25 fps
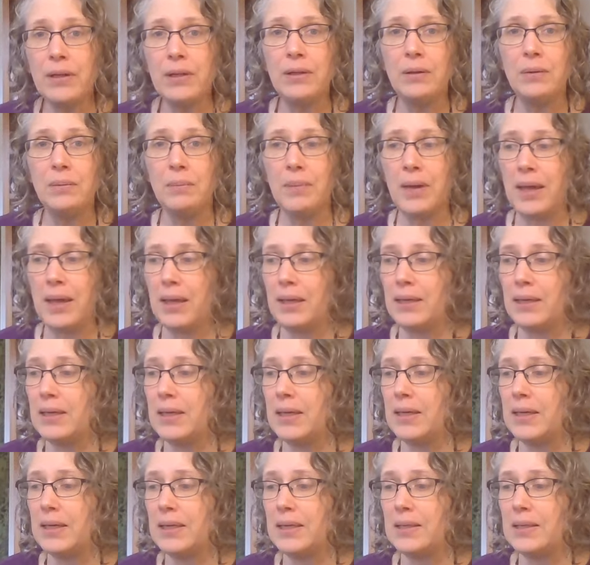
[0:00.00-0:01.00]
You may
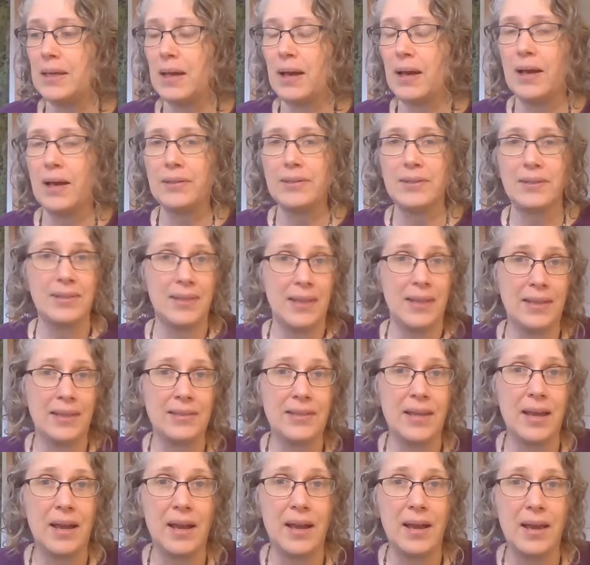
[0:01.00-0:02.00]
need uh, to take
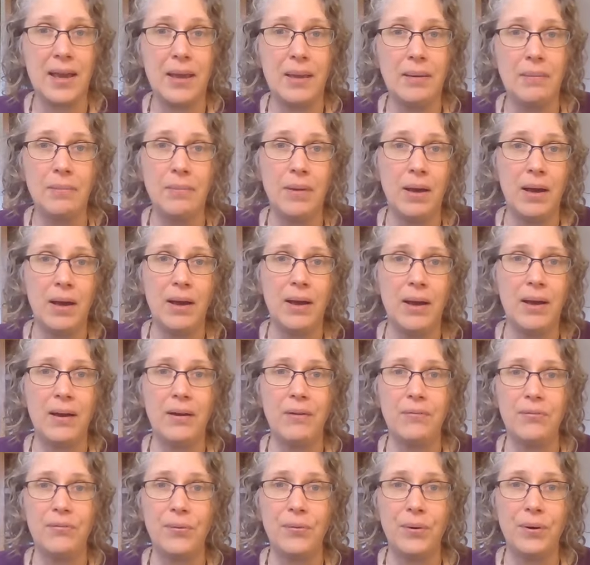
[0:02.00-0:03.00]
time
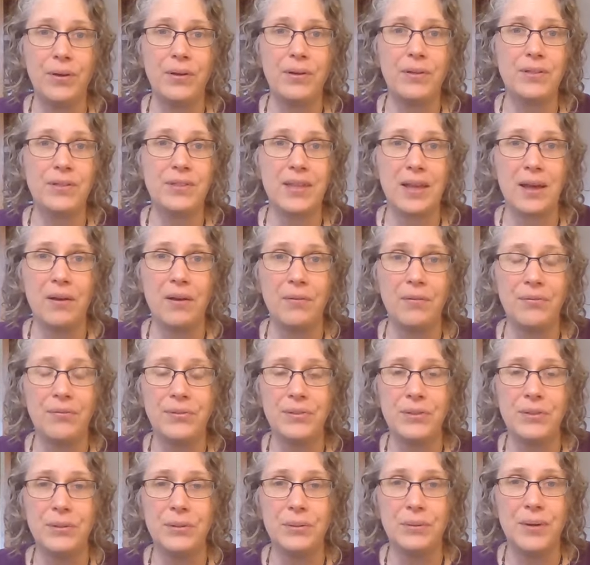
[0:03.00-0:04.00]
uh, for yourself
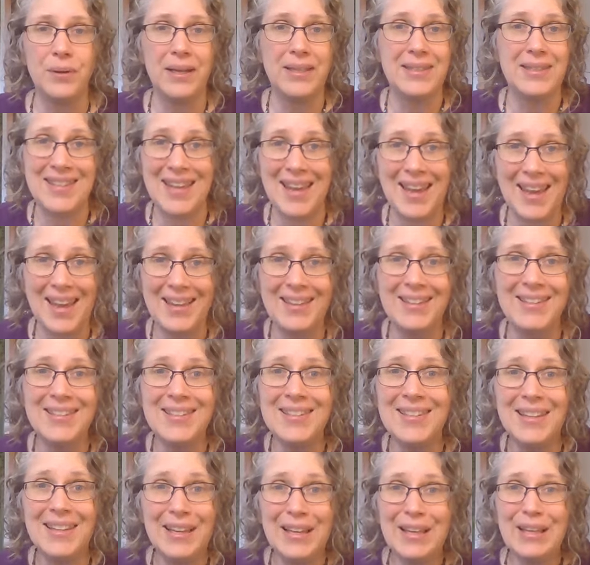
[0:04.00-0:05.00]
to attend
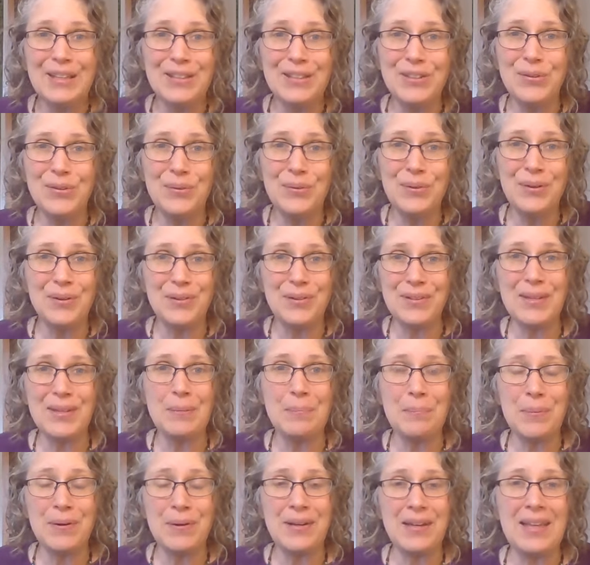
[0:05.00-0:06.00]
to your
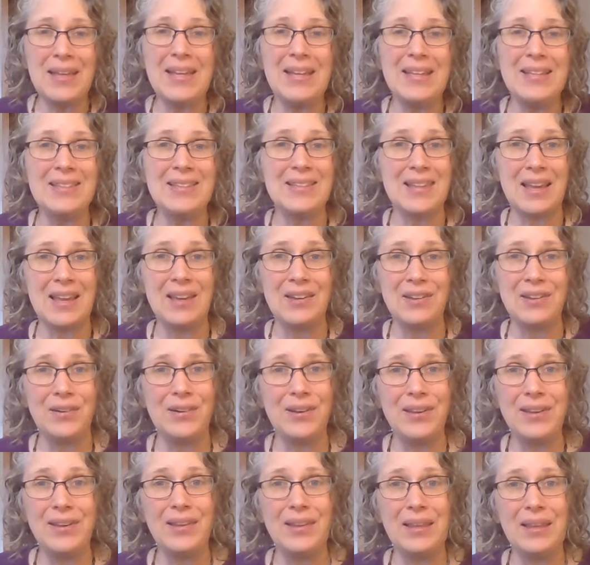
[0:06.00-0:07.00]
deeper needs and your
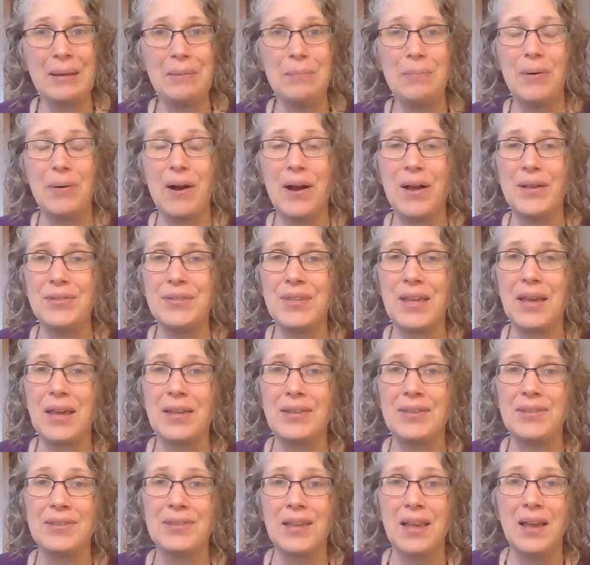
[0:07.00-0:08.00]
healing
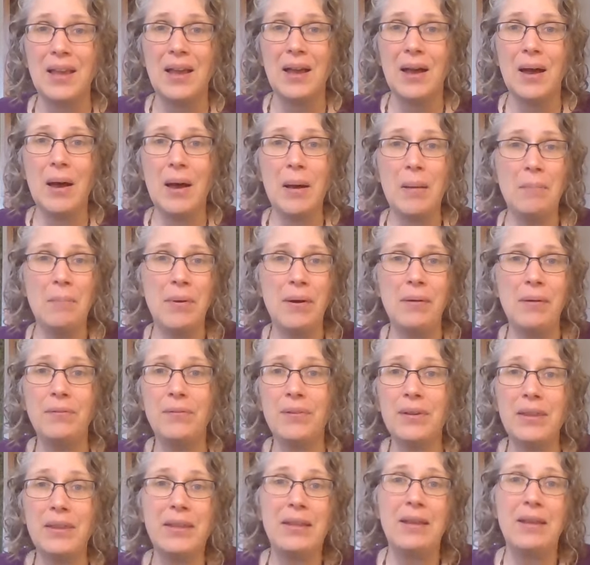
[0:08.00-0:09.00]
process, uh, but
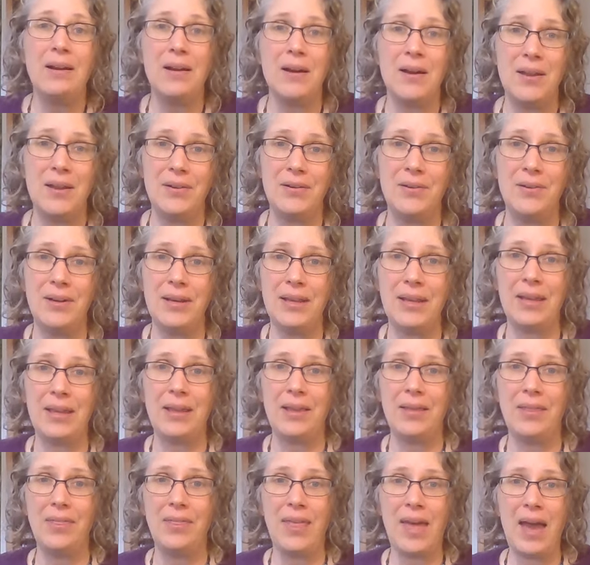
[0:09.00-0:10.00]
really
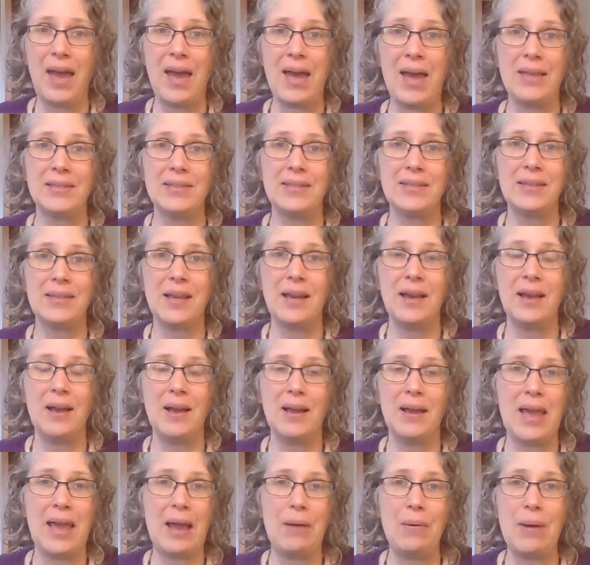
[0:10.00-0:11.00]
honoring that
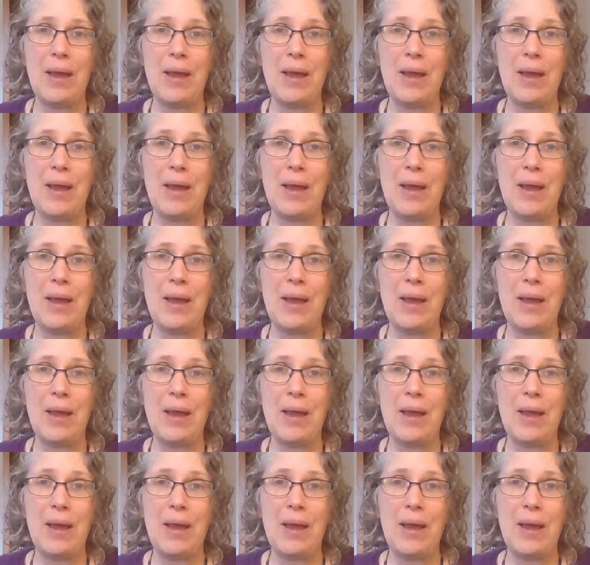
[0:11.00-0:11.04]
uh,